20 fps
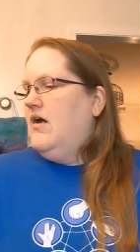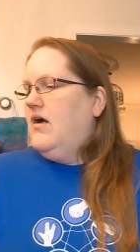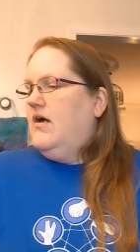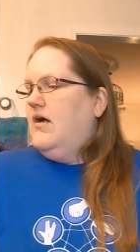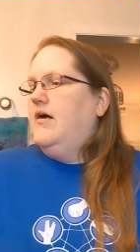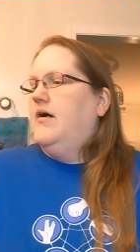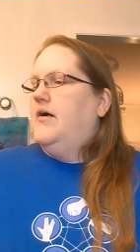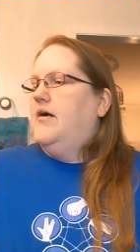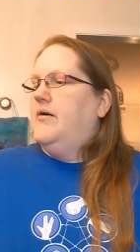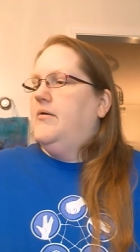
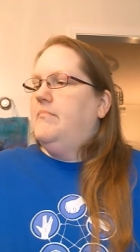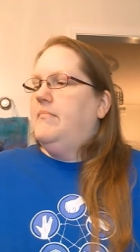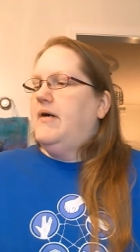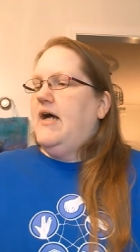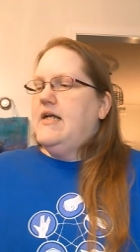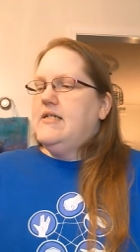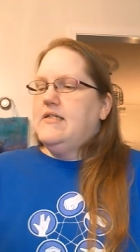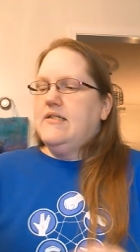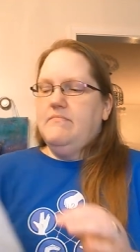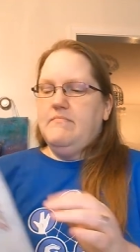Um,
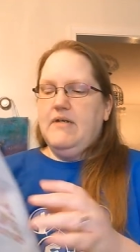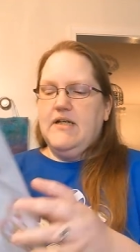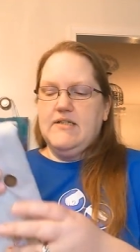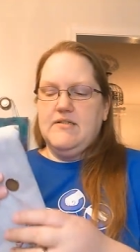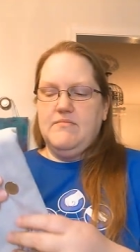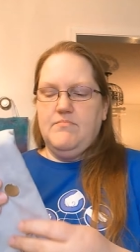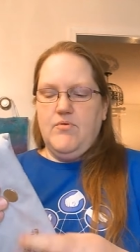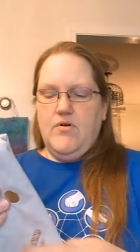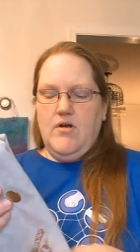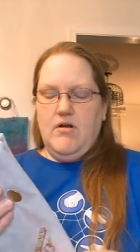I did make
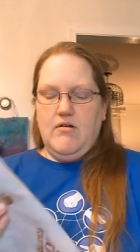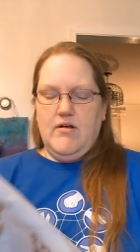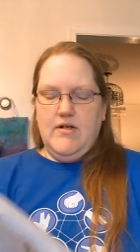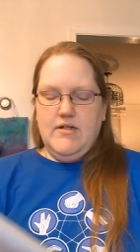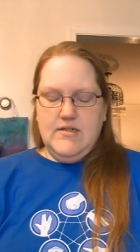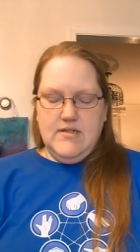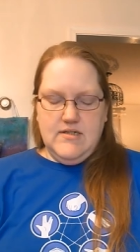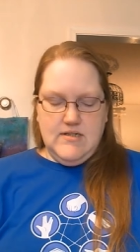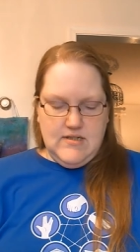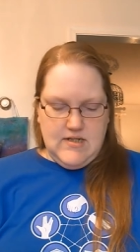some
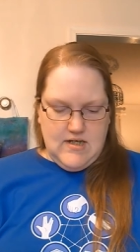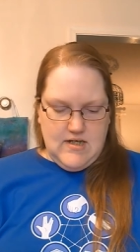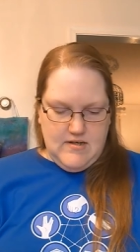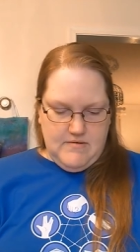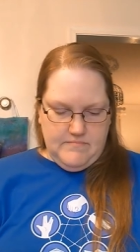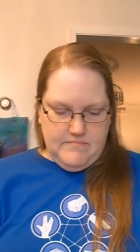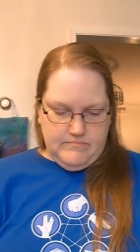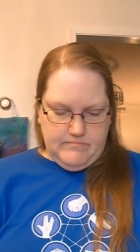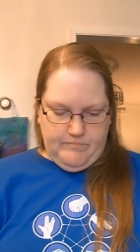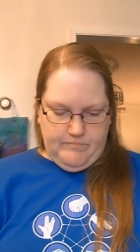progress
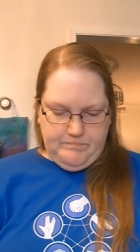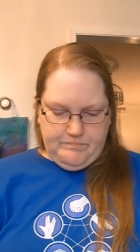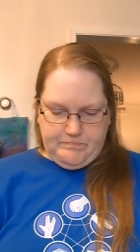um,